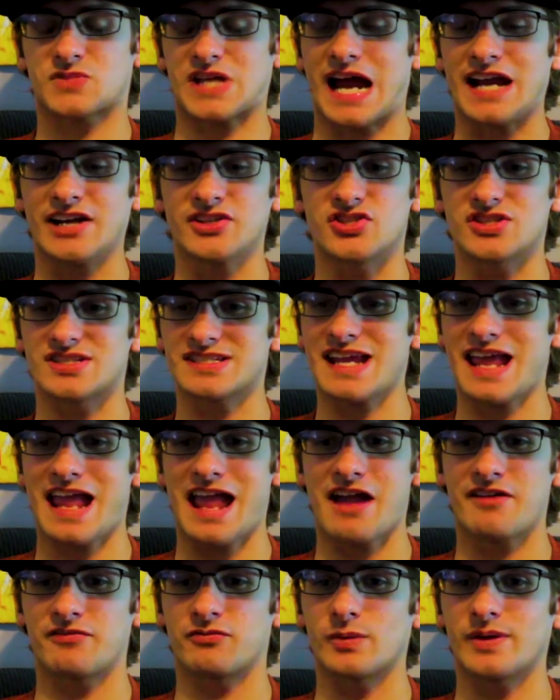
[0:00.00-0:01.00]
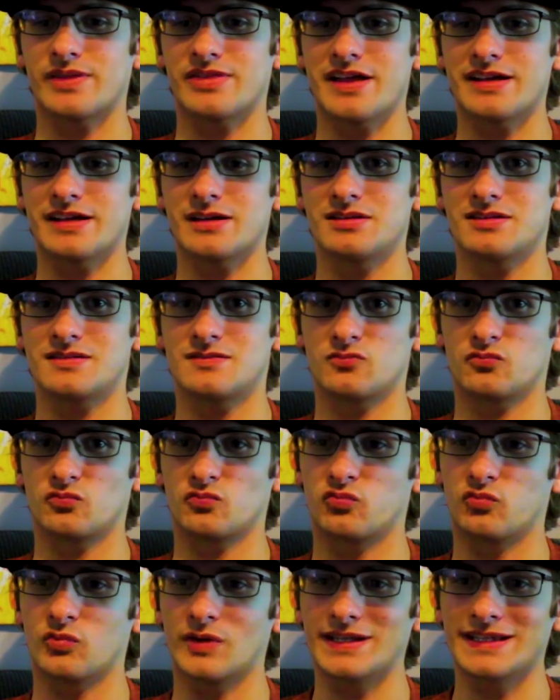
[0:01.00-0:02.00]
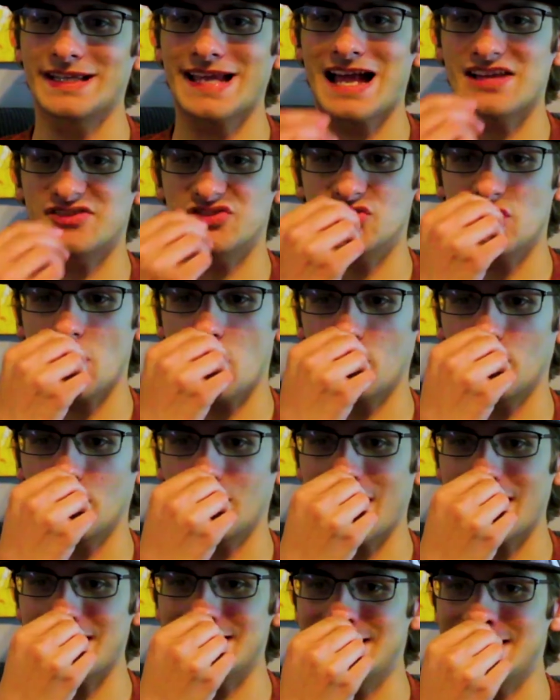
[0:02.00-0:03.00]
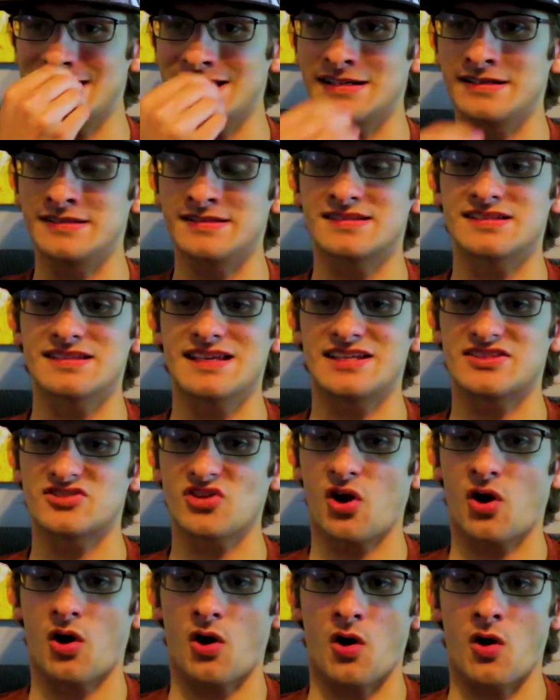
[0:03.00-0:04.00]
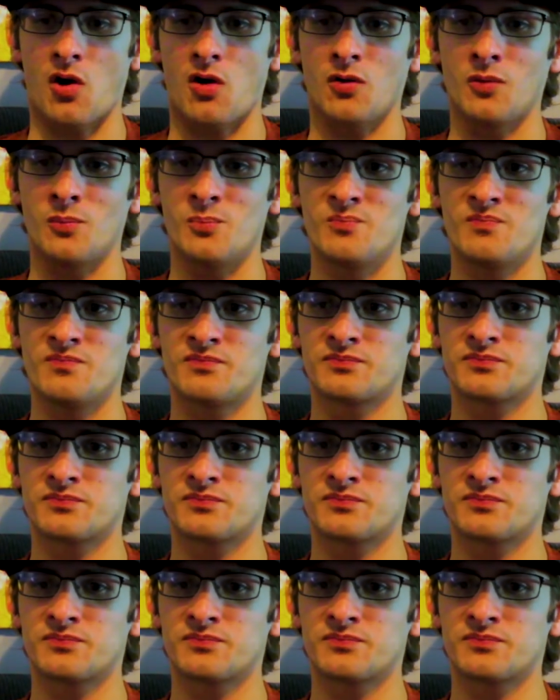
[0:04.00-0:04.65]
kind of just everything. It really has no good ideas. It's all